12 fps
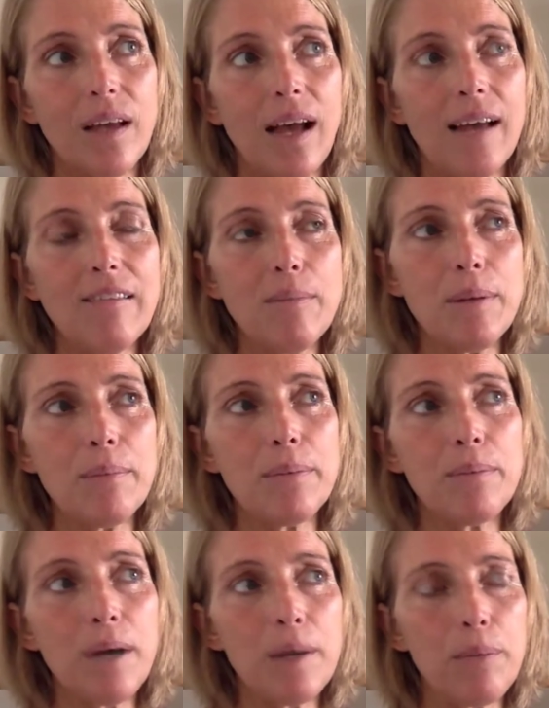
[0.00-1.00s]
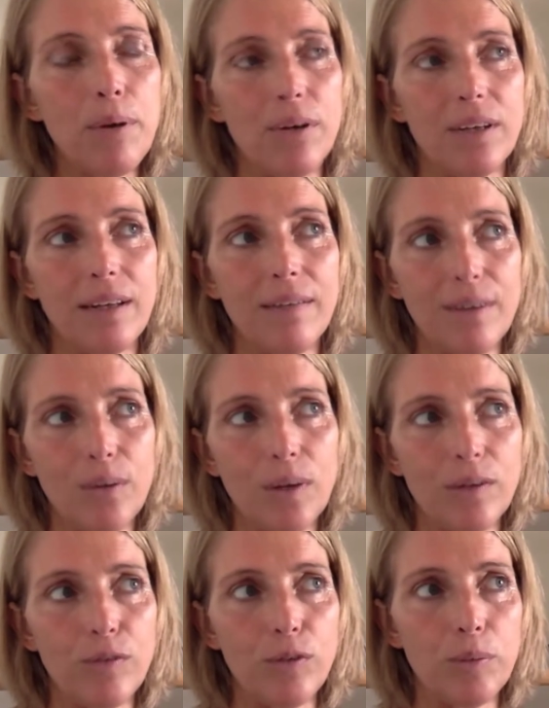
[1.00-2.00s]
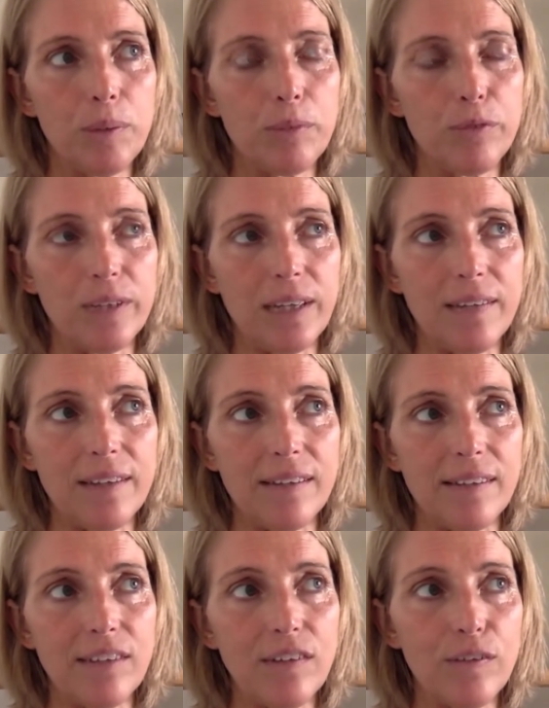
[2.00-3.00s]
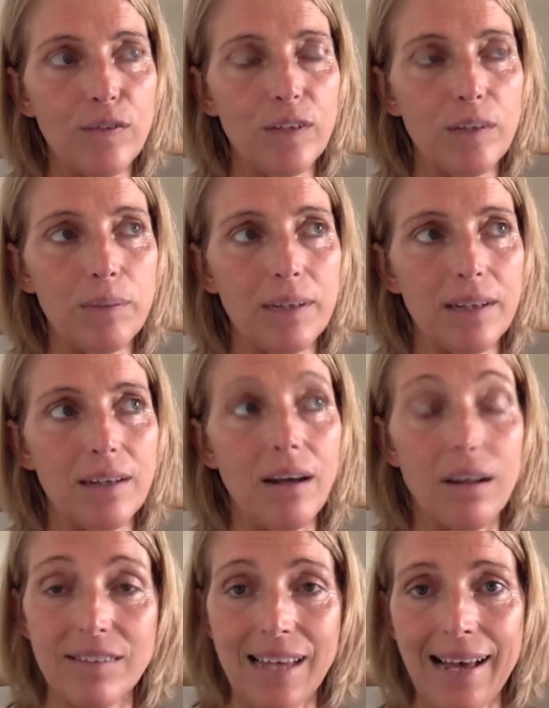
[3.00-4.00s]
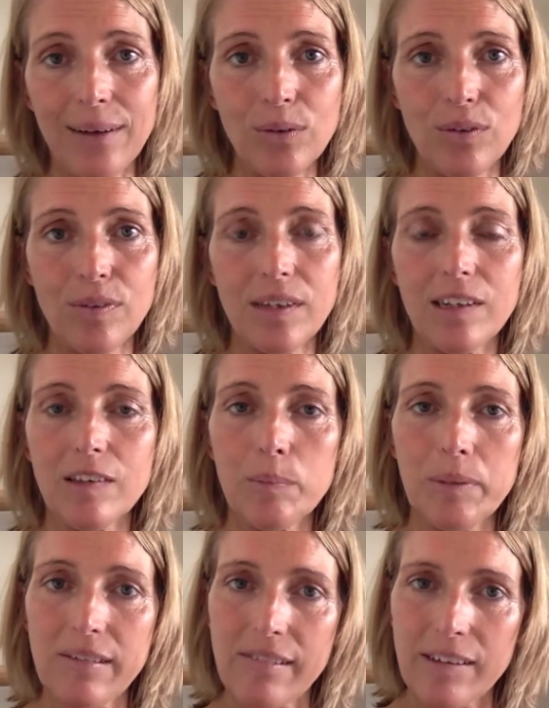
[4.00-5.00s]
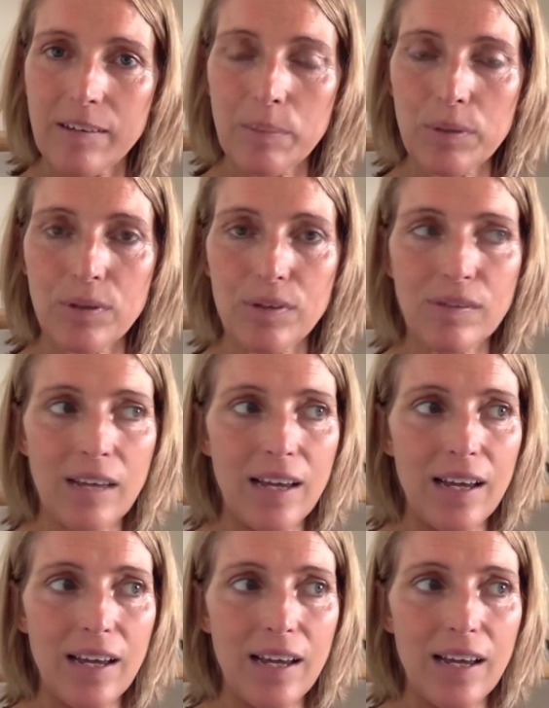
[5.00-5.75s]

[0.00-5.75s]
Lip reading: I remember my partner, and I think quite a few people feel like this, they just feel a bit cut out of the experience, because